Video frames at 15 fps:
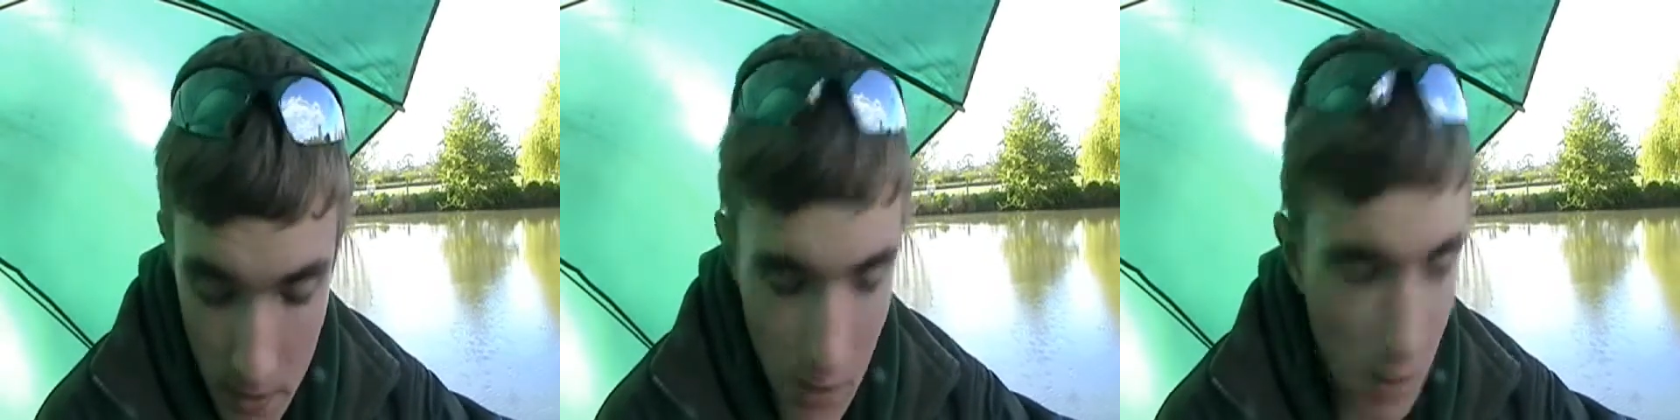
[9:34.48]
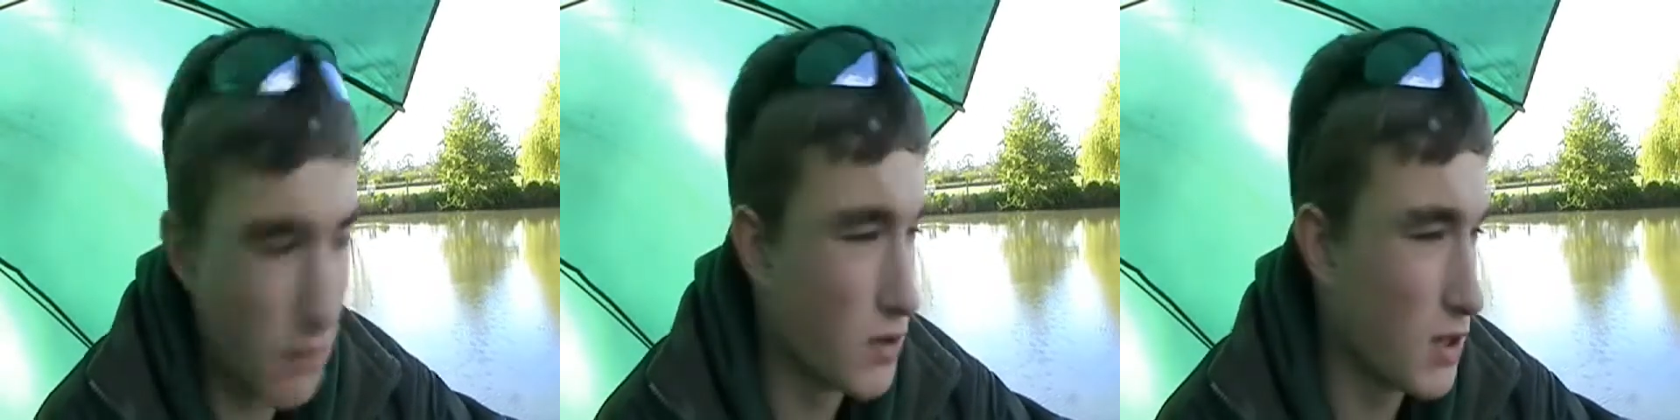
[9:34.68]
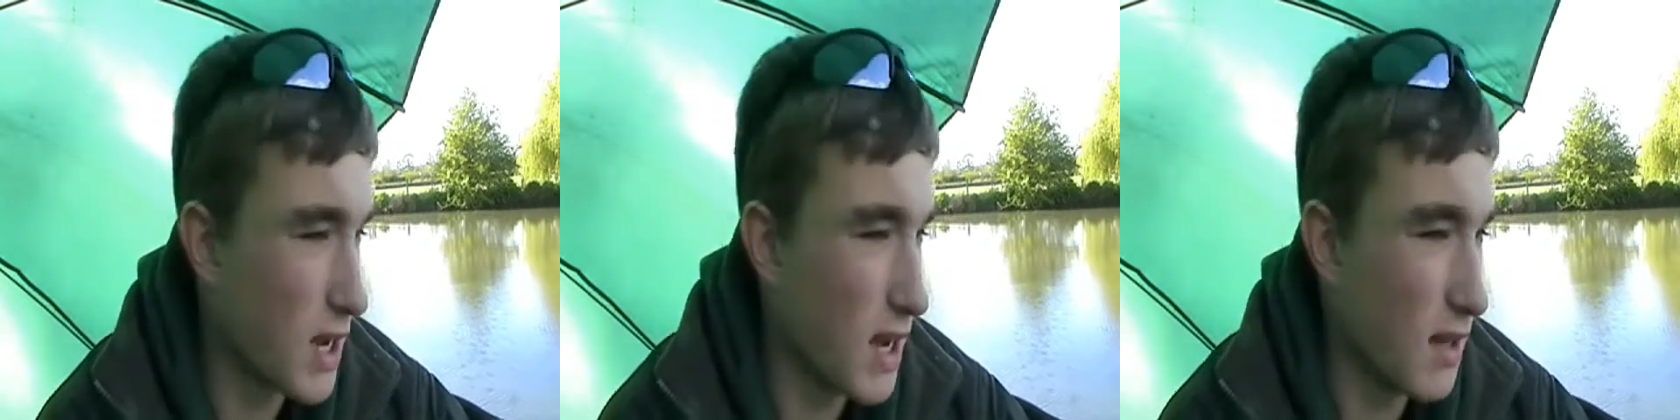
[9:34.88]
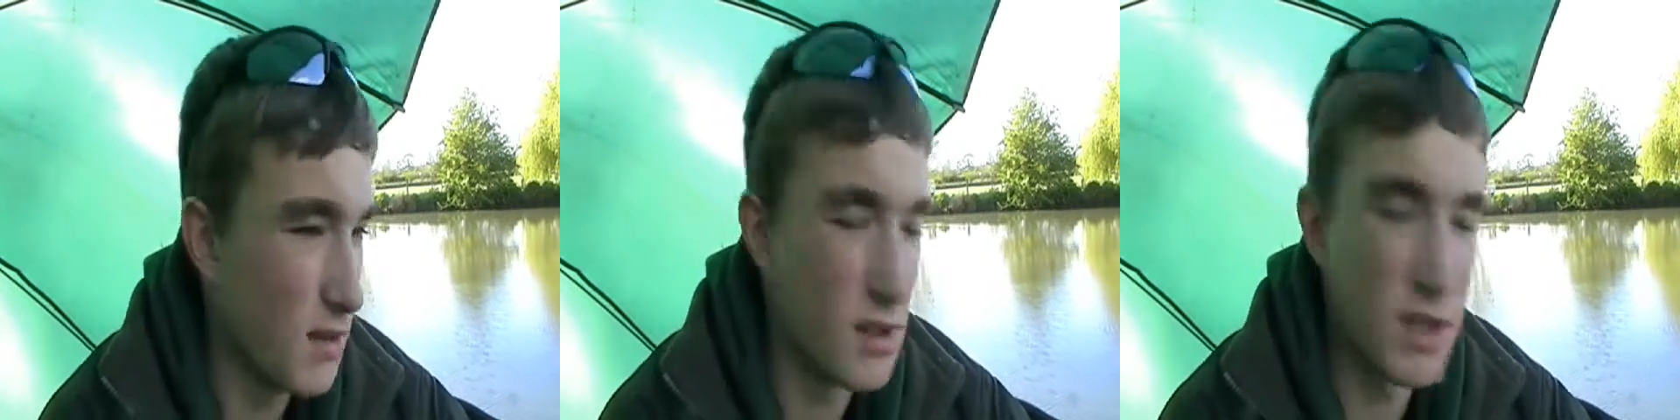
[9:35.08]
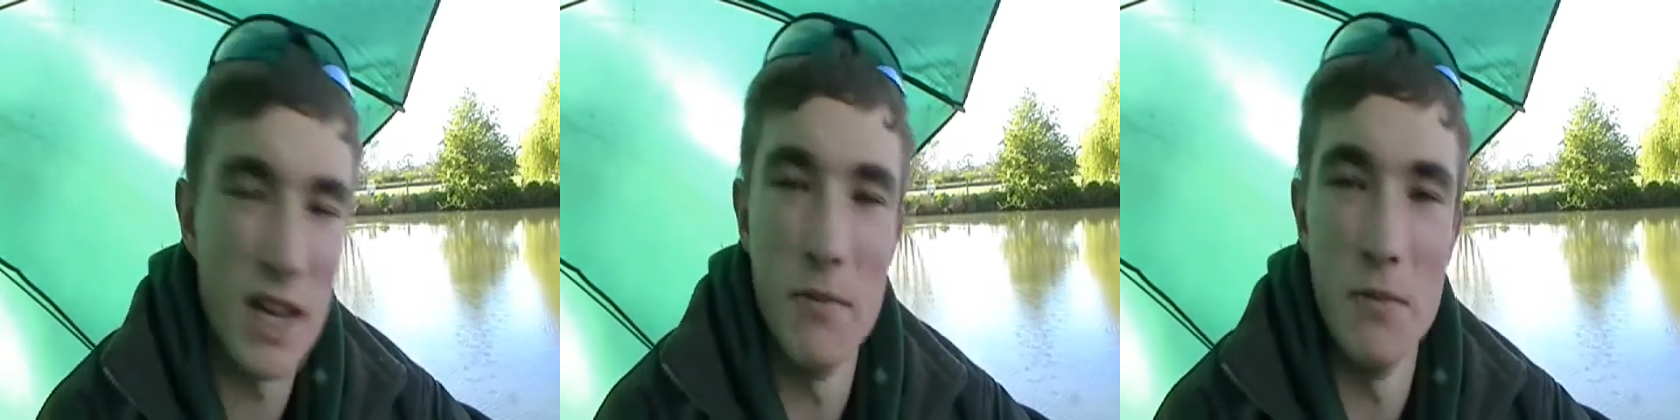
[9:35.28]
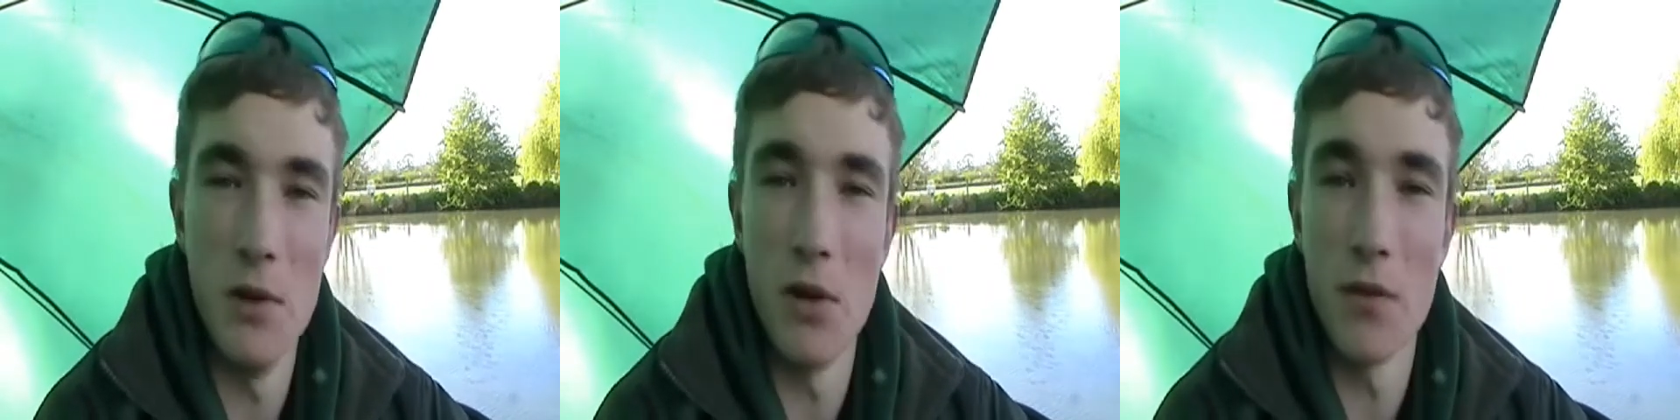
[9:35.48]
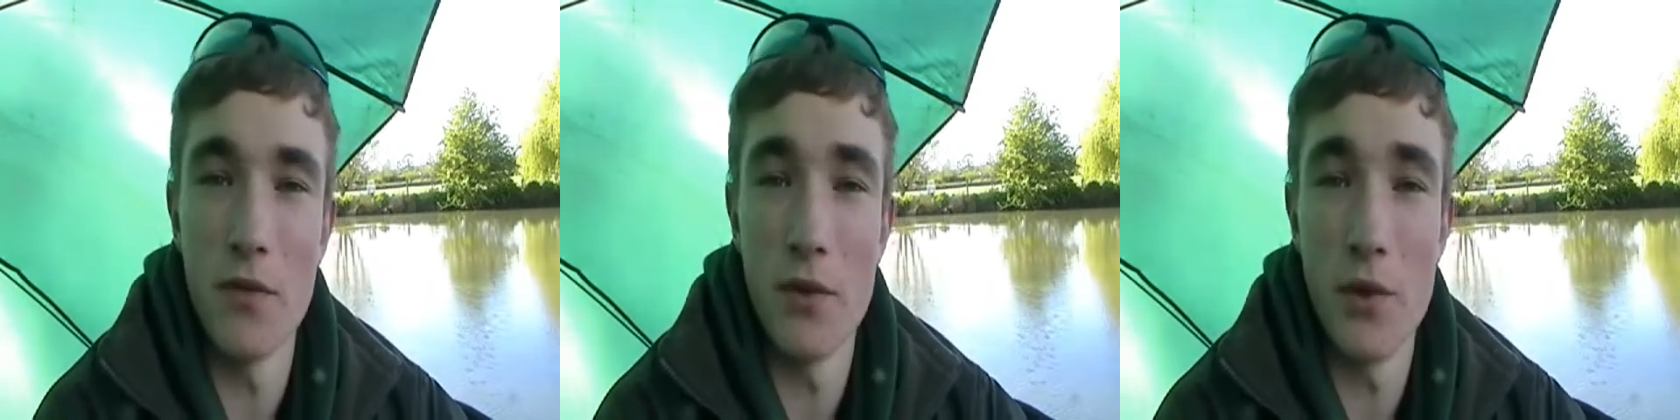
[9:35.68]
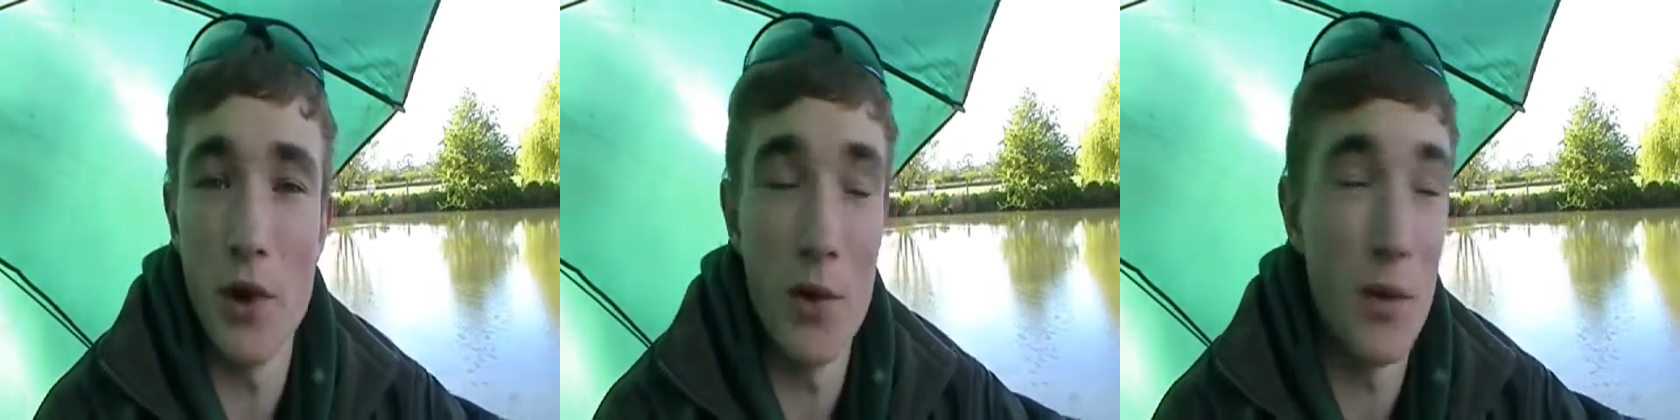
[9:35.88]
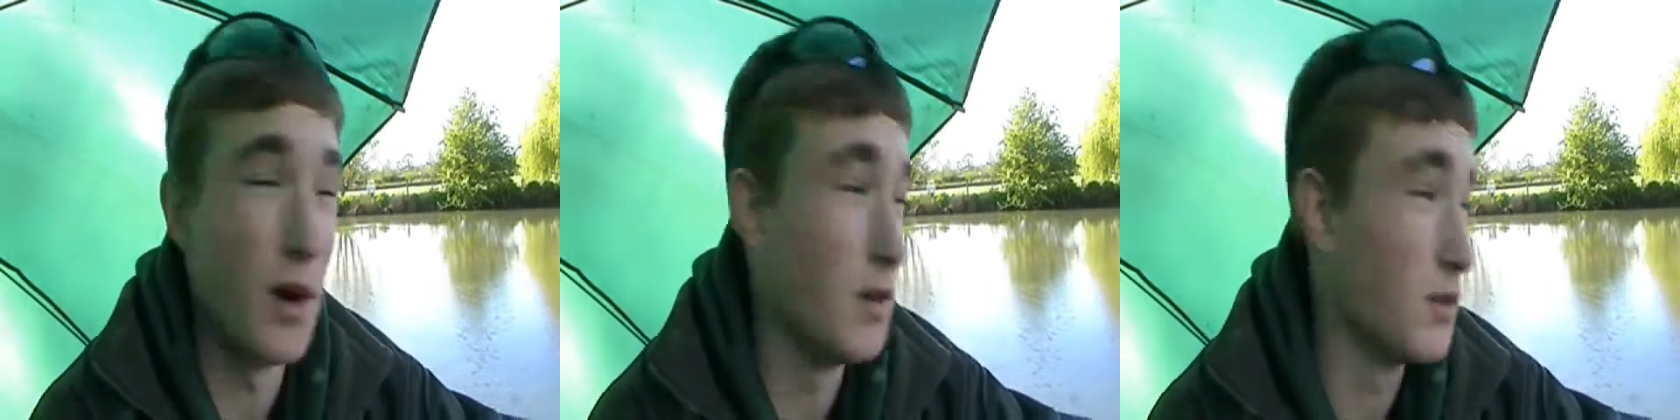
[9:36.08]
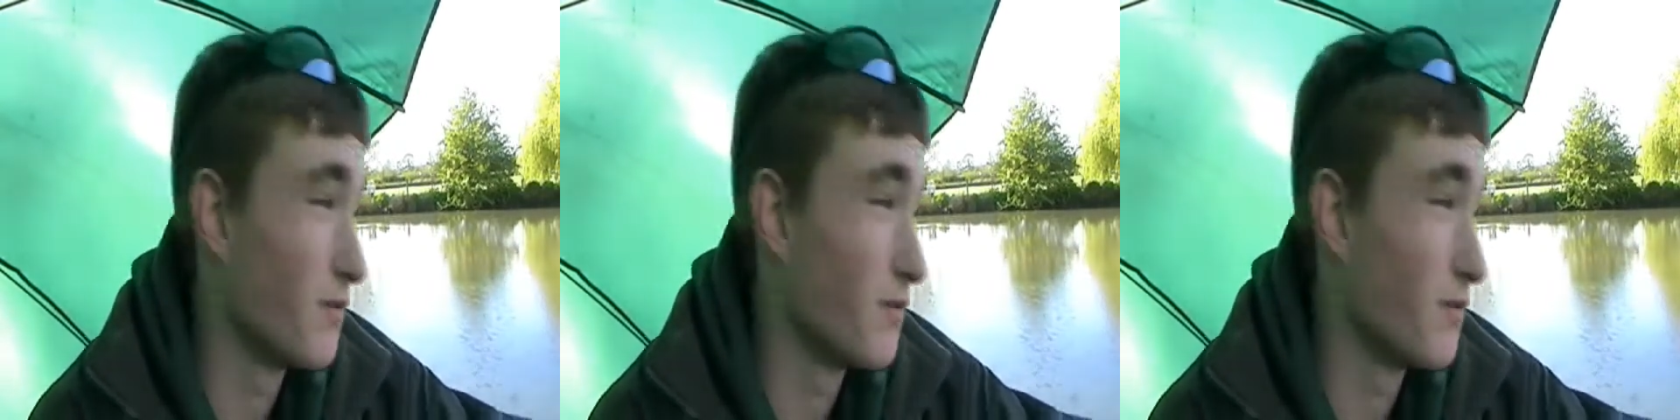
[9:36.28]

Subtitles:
I've sat in the same lock for quite a while.